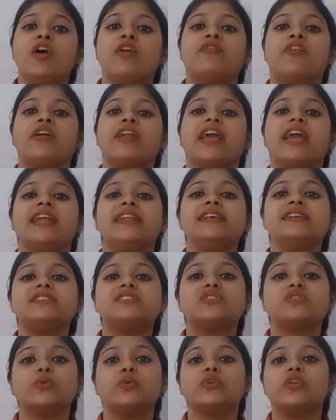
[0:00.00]
for any
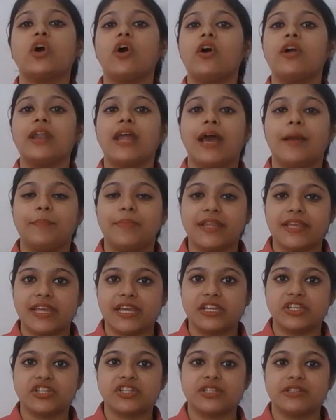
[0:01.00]
suit or
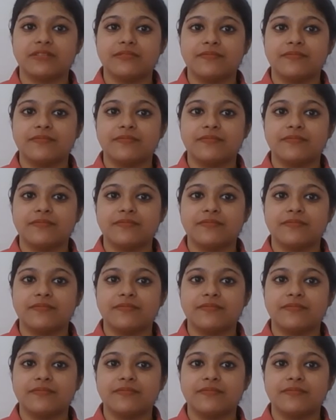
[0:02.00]
application.